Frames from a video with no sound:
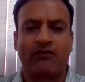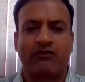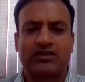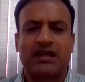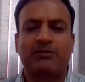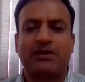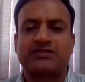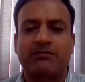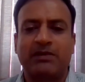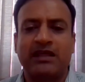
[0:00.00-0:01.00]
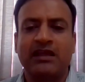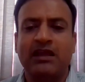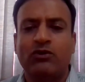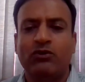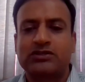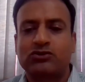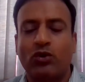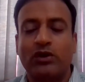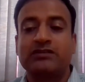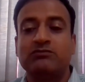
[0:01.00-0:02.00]
For example, if somebody who has
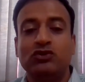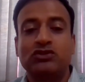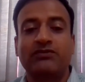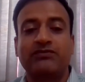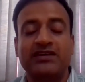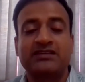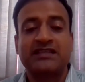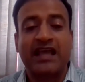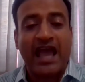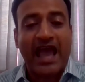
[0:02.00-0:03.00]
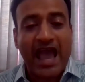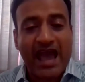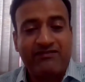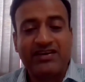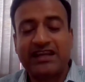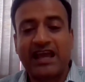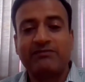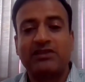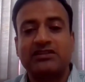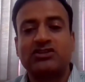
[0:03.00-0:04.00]
sold his mutual funds, every
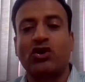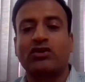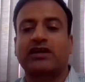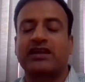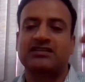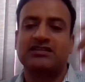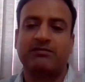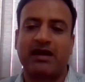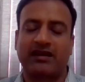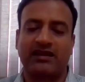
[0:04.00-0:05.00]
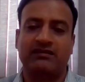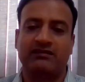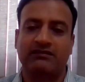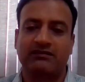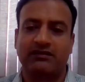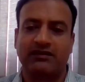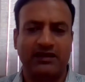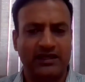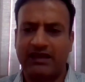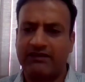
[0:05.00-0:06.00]
time there's a short correction in the market,
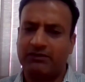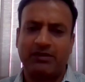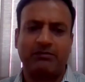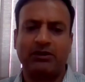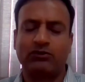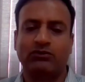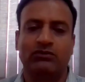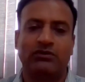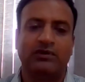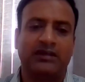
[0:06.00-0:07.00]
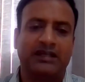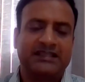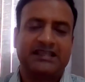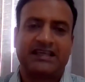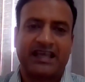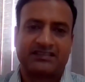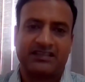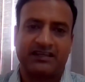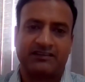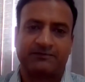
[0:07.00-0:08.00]
AI will be able to easily catch
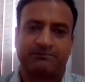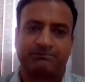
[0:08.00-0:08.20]
that.